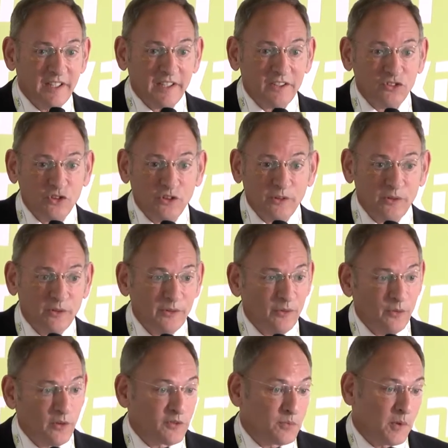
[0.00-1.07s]
lecture
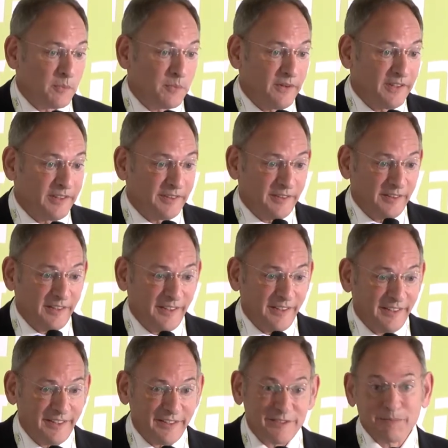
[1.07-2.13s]
was prepared
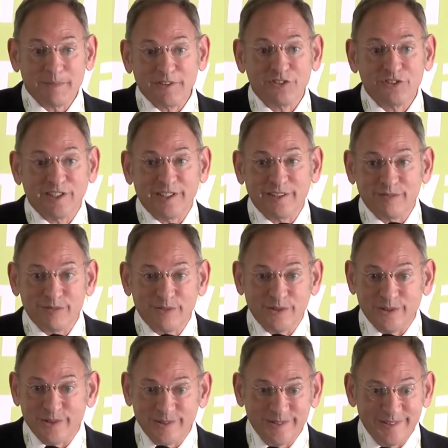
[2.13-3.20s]
especially
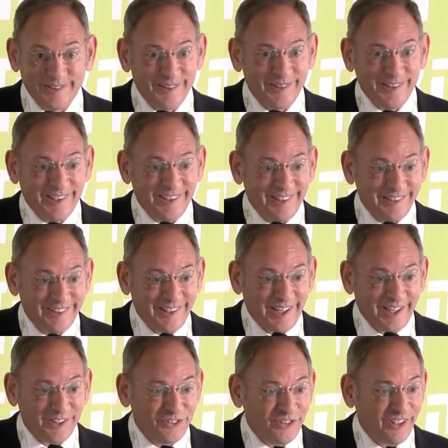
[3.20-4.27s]
for
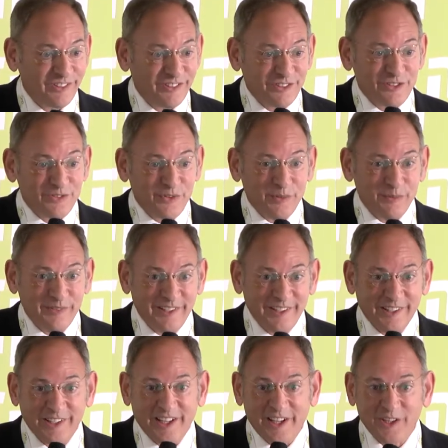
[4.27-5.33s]
our judges from
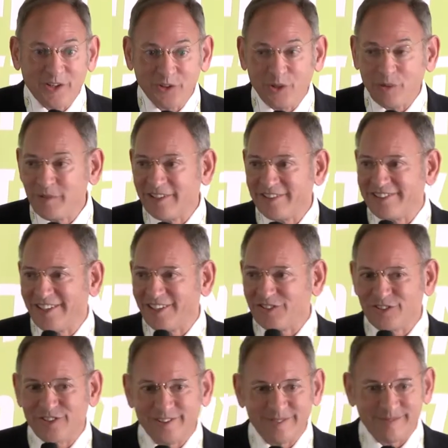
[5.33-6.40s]
the economic
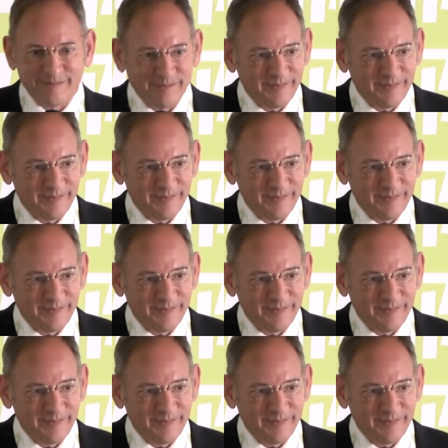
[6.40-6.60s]
section.